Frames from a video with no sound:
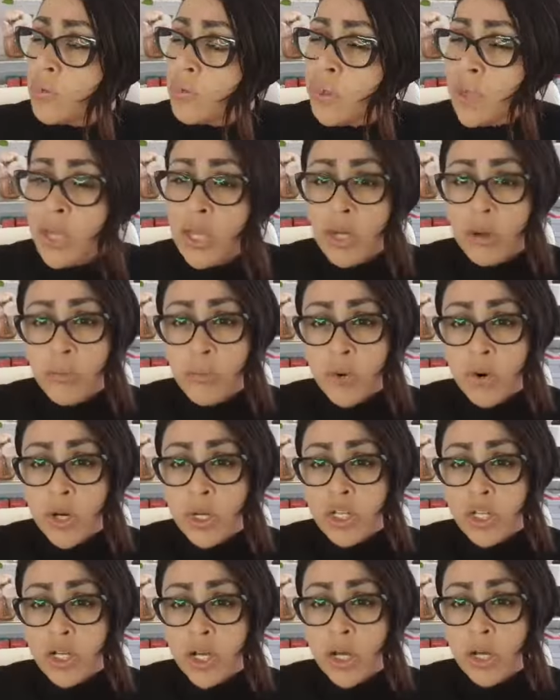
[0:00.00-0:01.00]
peer
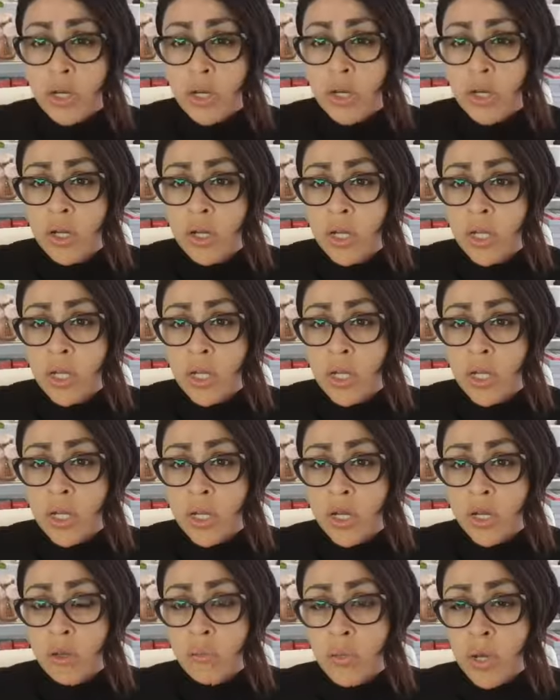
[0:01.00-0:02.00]
pressure in
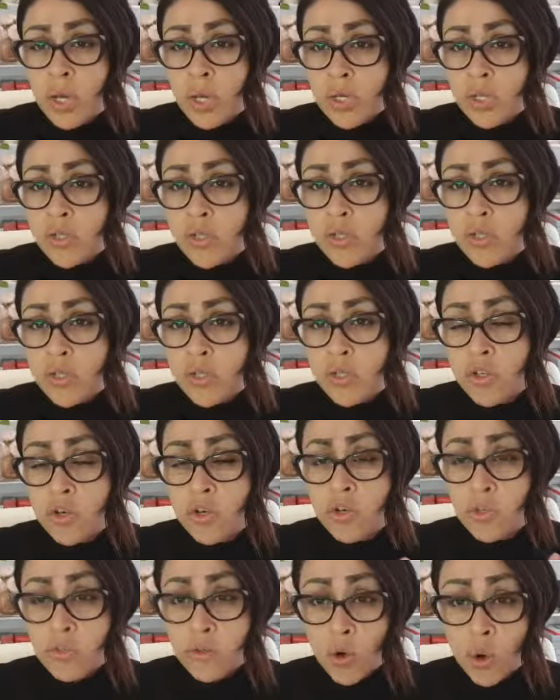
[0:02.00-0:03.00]
and amongst
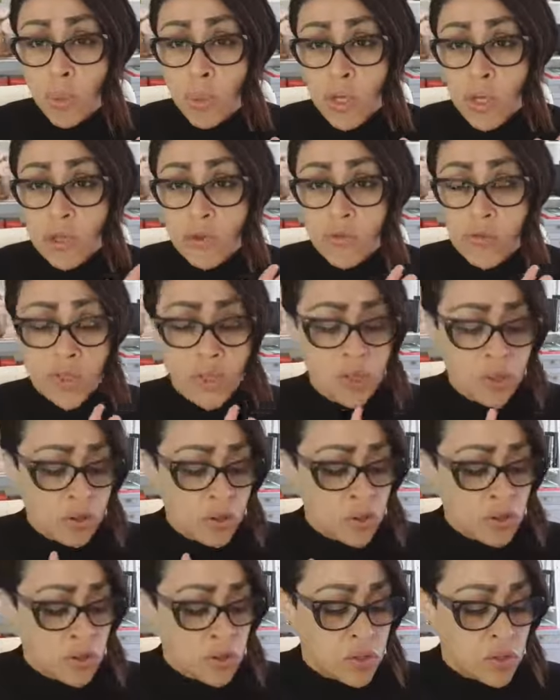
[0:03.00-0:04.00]
your formative
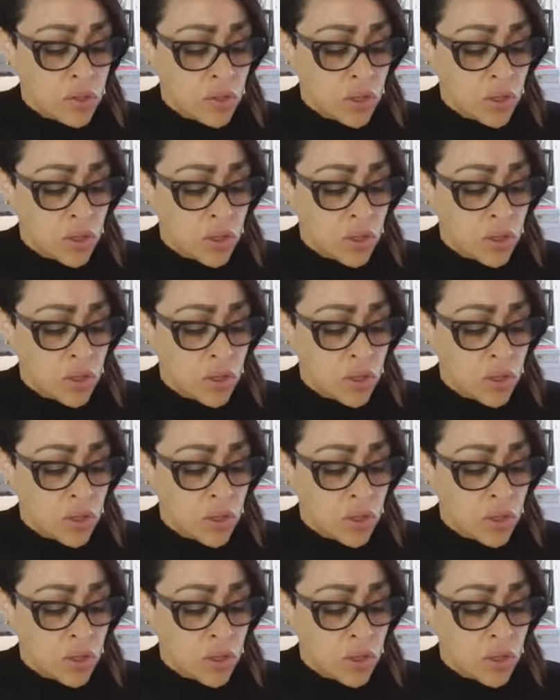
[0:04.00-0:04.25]
years